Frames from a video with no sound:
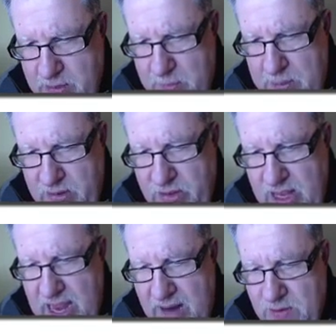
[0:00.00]
up is
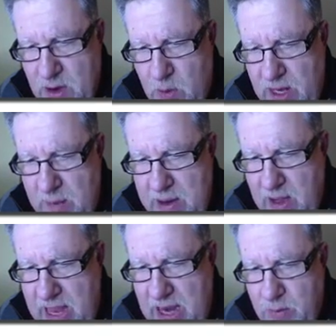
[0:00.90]
the Evernote
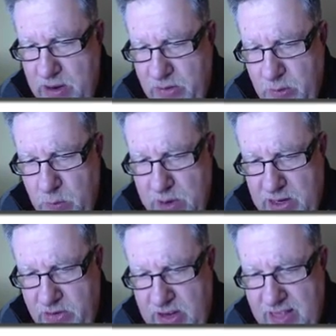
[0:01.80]
email address. When I
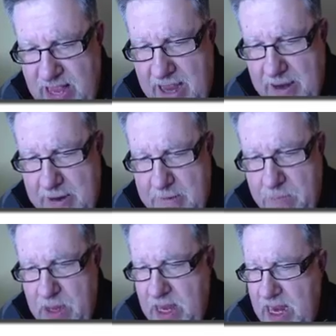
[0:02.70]
send that,
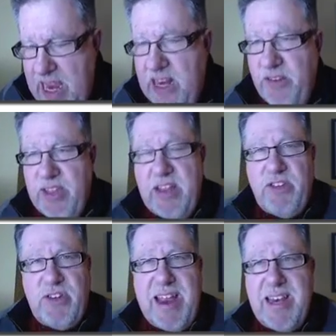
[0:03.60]
it is then
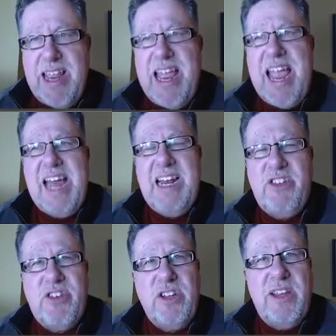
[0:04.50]
sent and it's
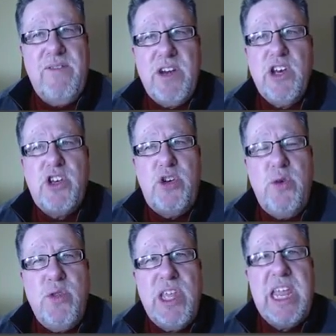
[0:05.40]
delivered
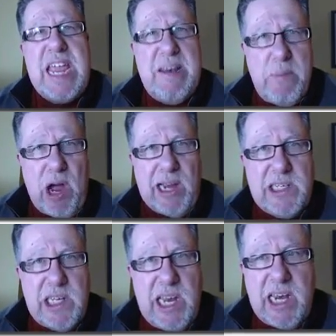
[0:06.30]
to the
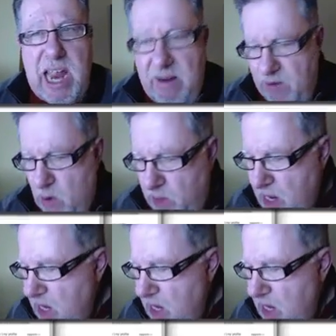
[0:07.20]
inbox in Evernote.